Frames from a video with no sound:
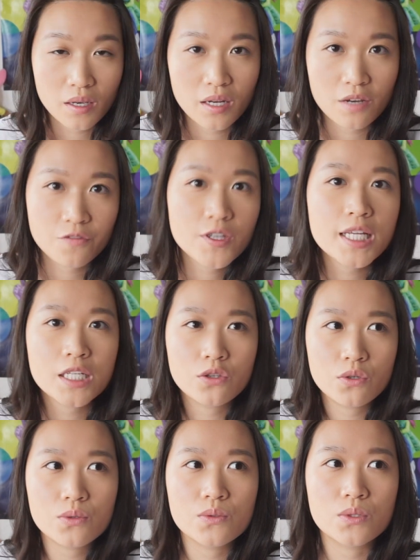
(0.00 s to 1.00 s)
and I feel like
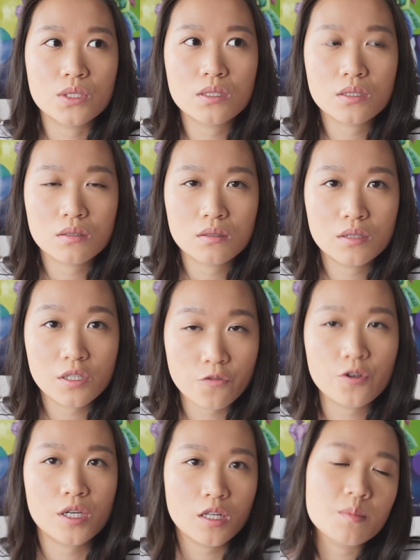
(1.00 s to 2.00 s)
those
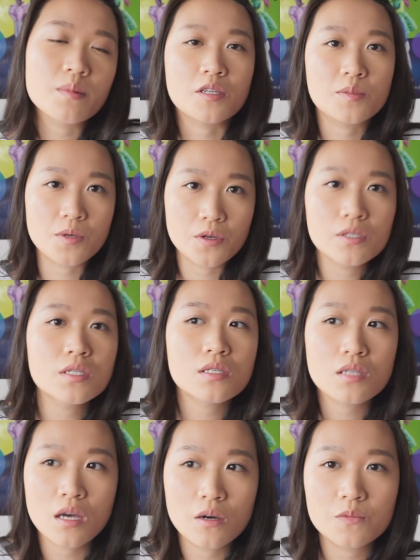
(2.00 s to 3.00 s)
different club
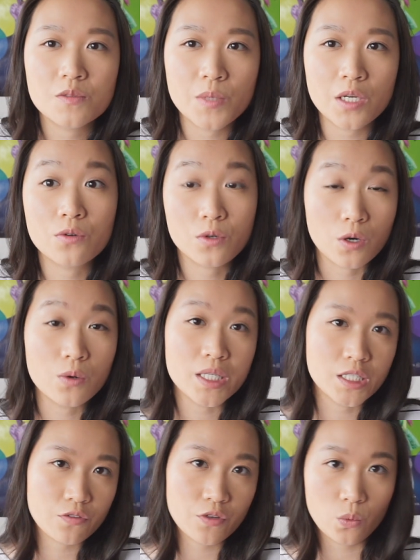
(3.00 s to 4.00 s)
experiences helped me grow in
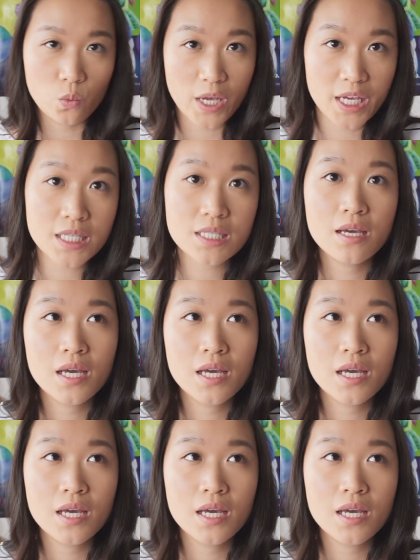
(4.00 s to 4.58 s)
different ways